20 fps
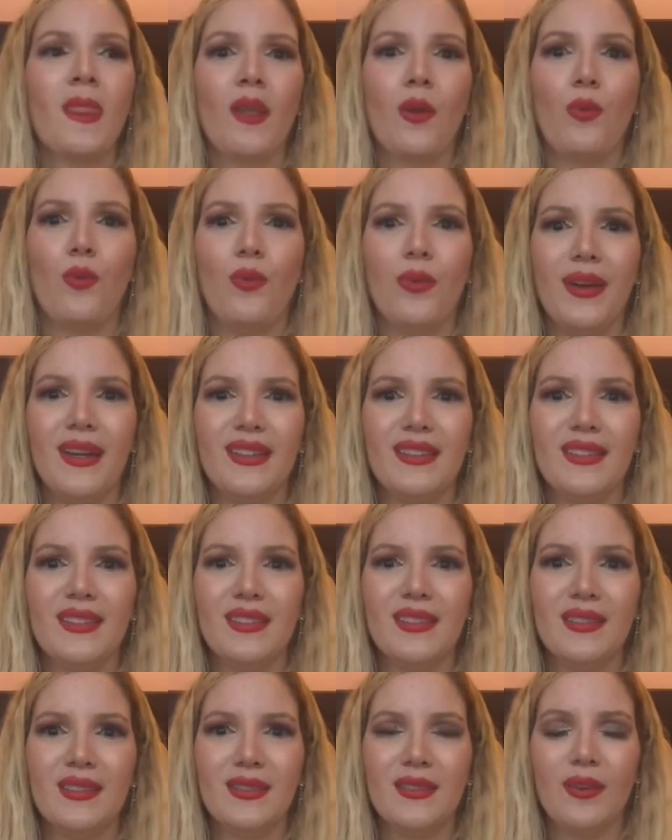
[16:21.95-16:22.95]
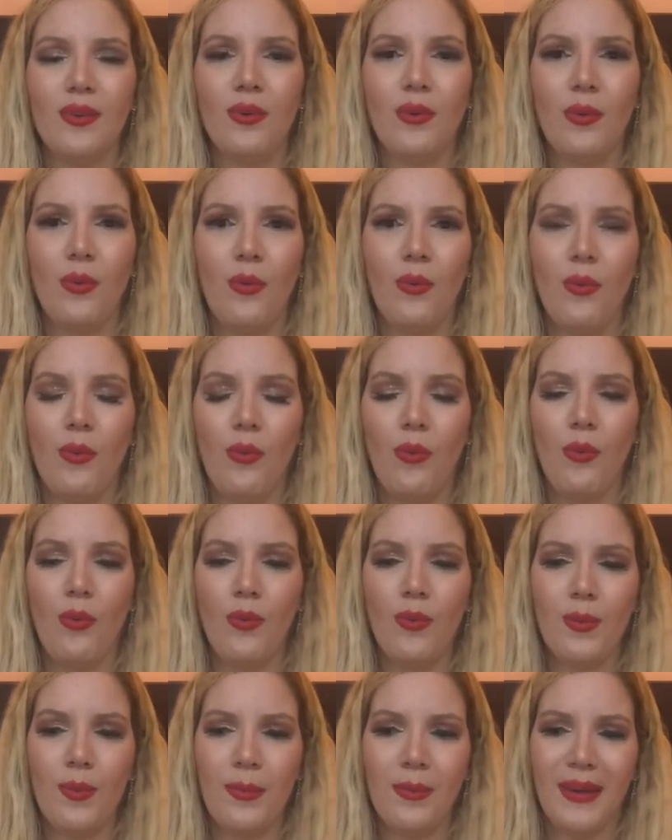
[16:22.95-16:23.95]
with
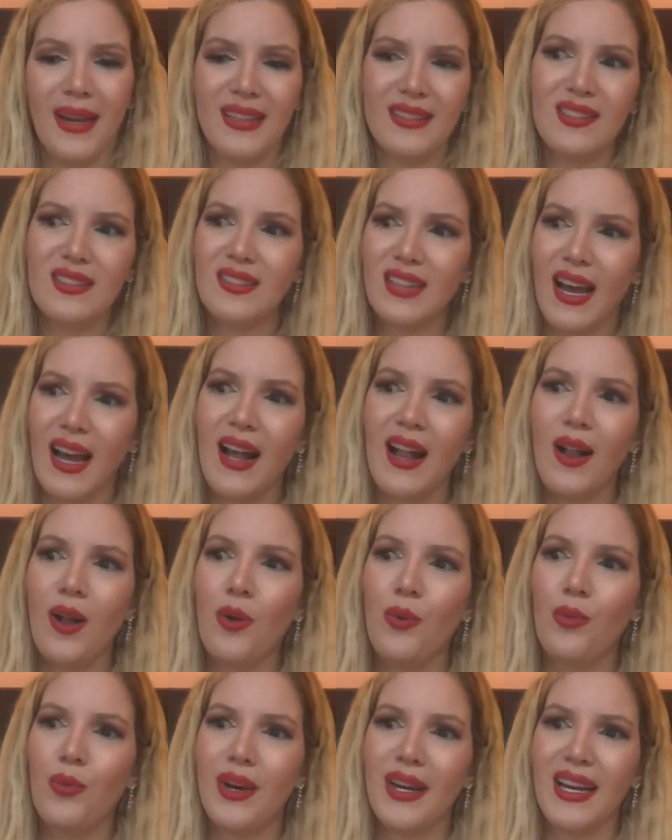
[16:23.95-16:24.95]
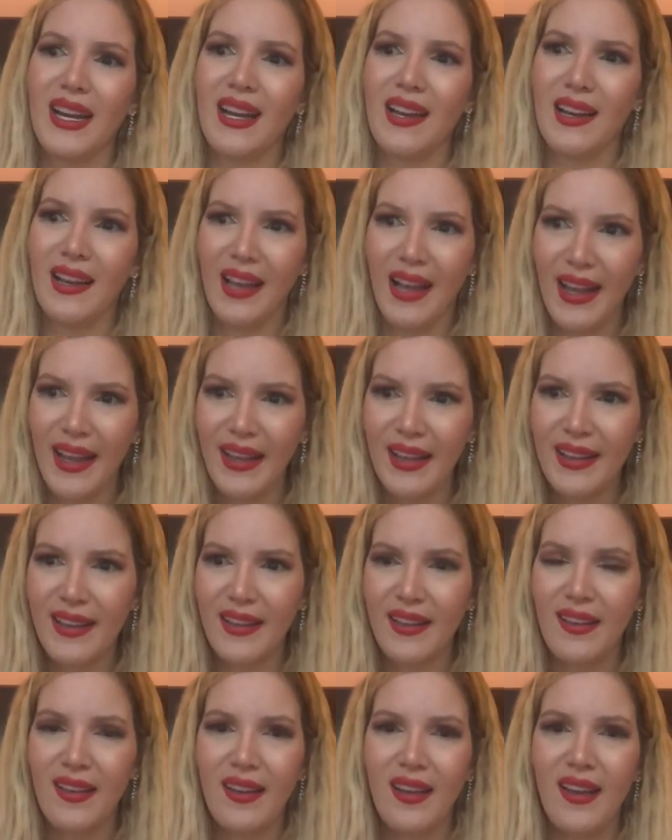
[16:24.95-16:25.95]
my style, what I like,
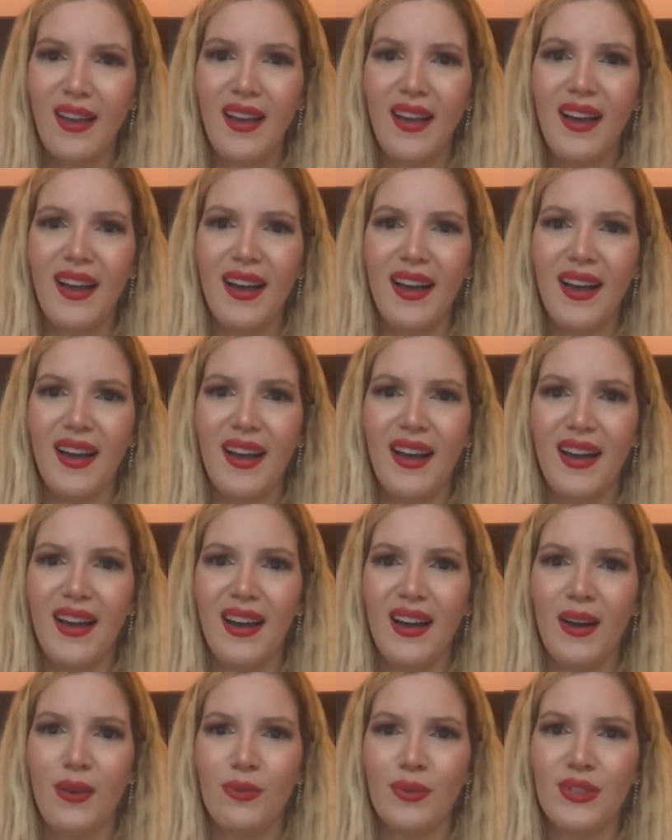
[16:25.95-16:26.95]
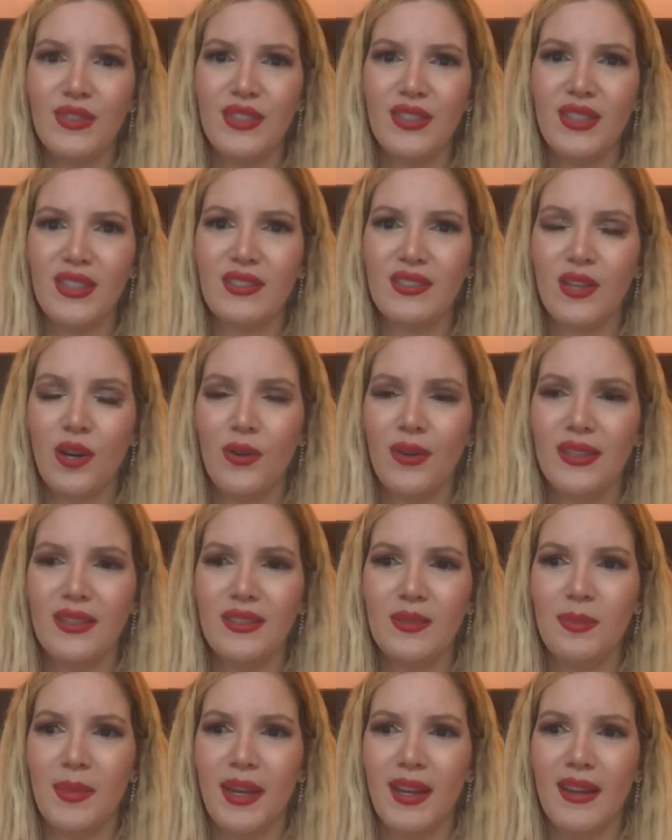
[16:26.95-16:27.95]
which has
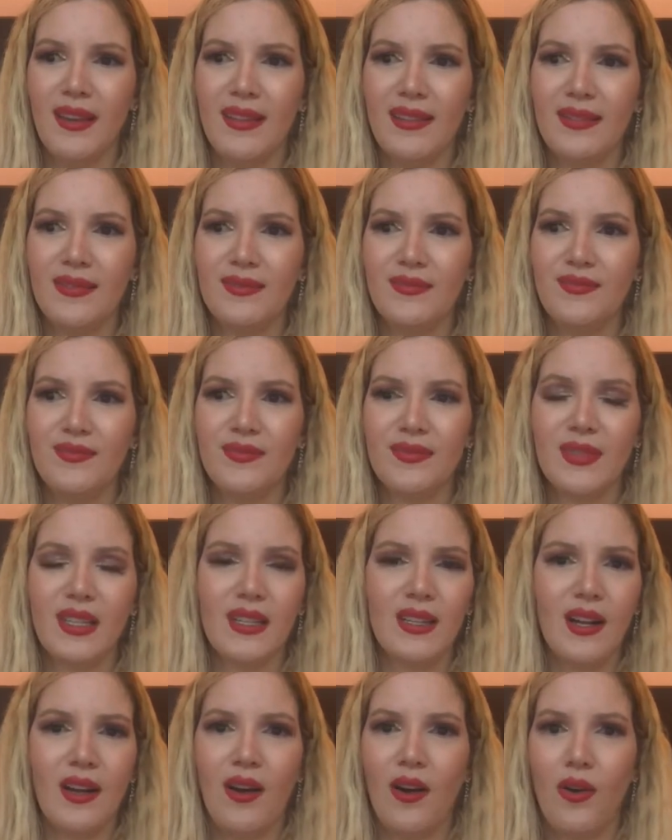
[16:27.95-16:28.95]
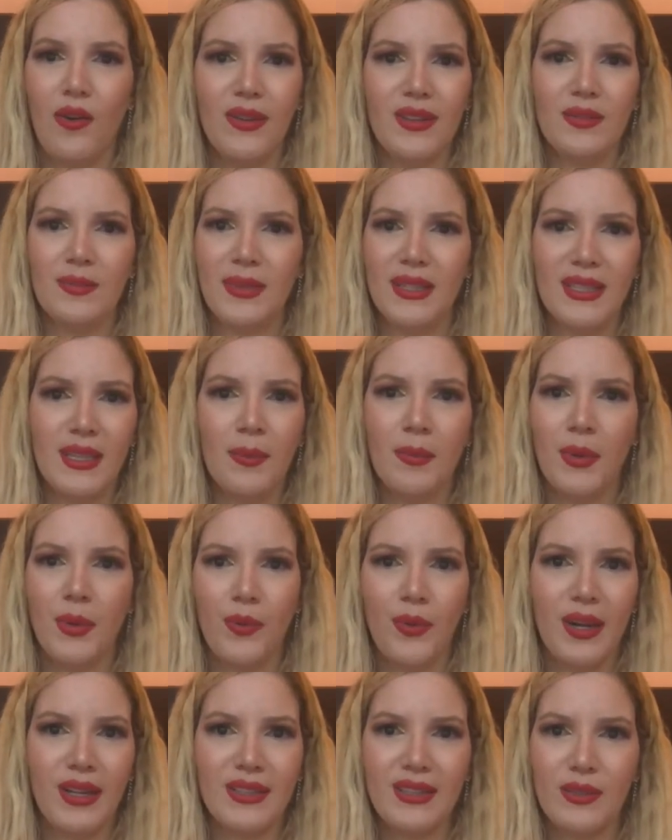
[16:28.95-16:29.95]
always been number
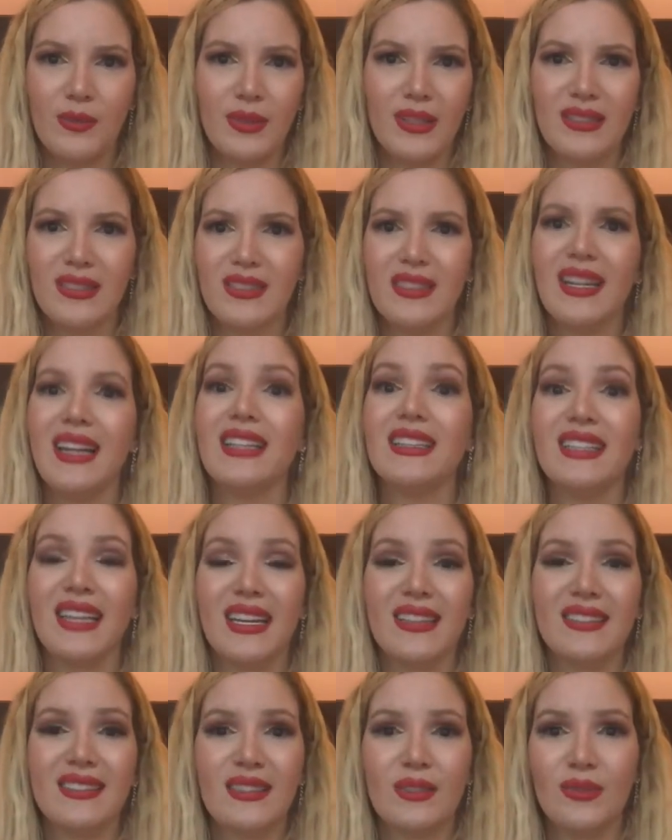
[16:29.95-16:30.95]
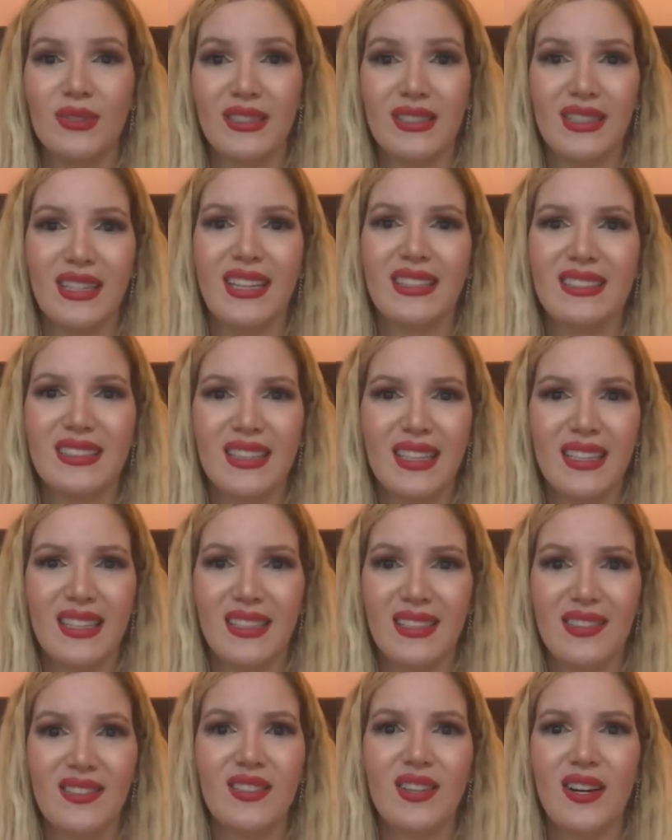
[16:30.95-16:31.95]
one. The reason I dance, the reason I study
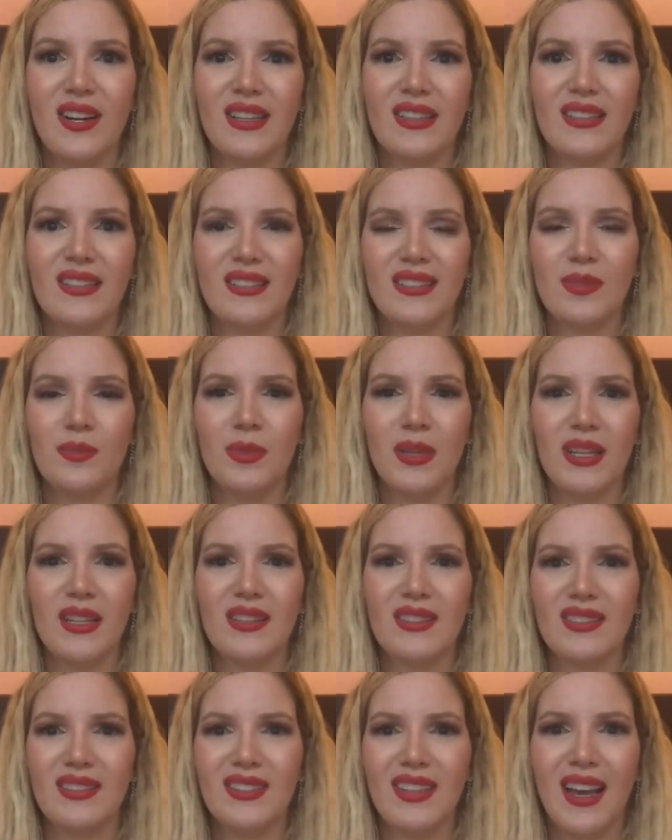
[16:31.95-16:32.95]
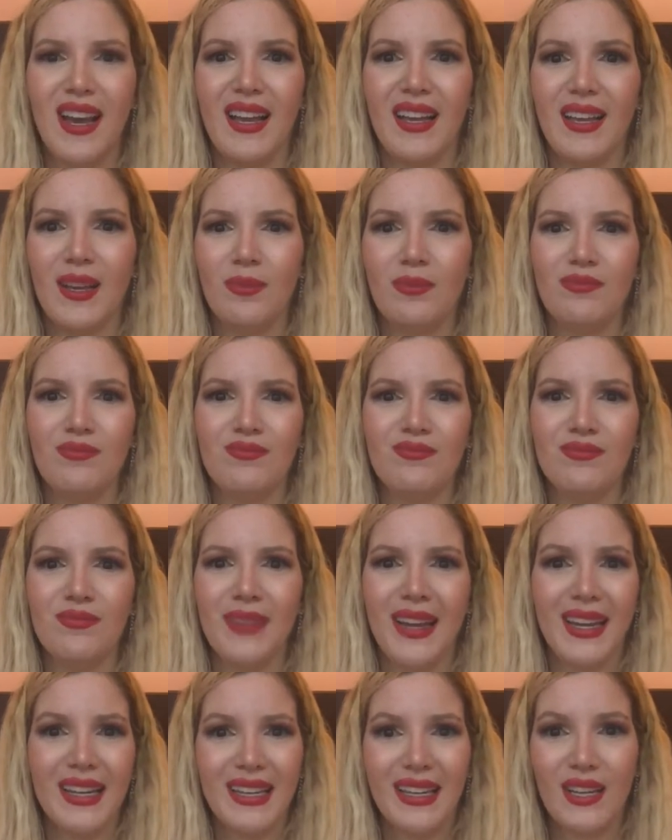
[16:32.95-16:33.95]
this art is because I am
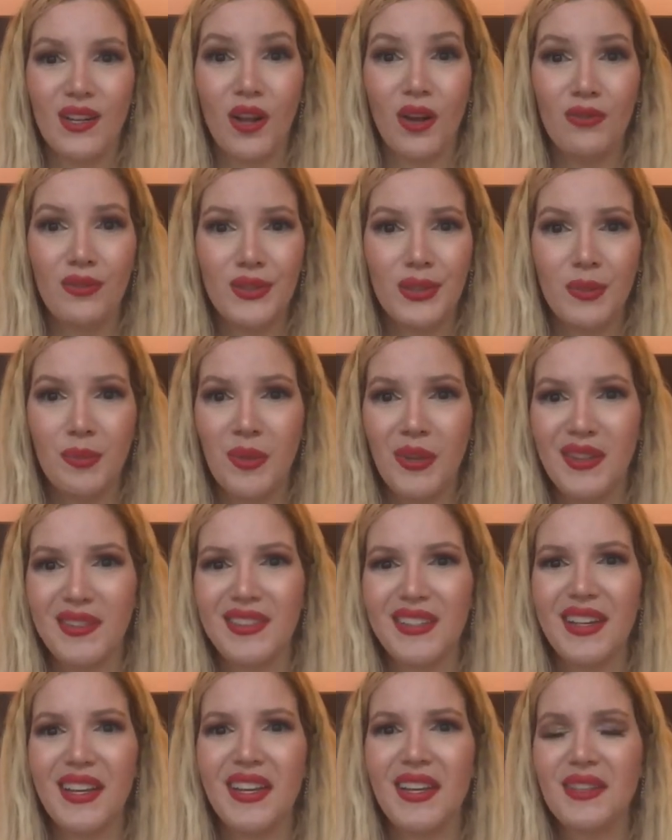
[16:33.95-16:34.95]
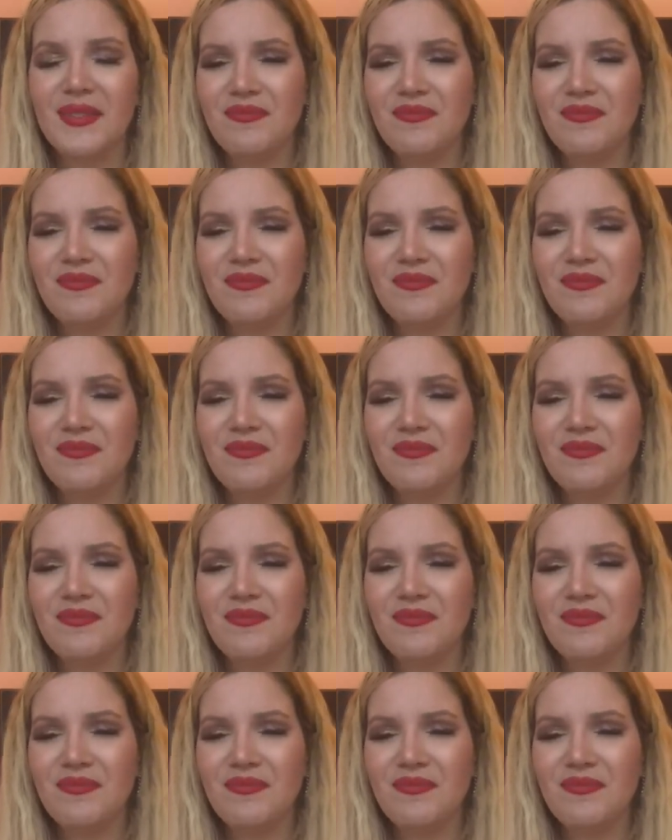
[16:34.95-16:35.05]
madly in love with the music.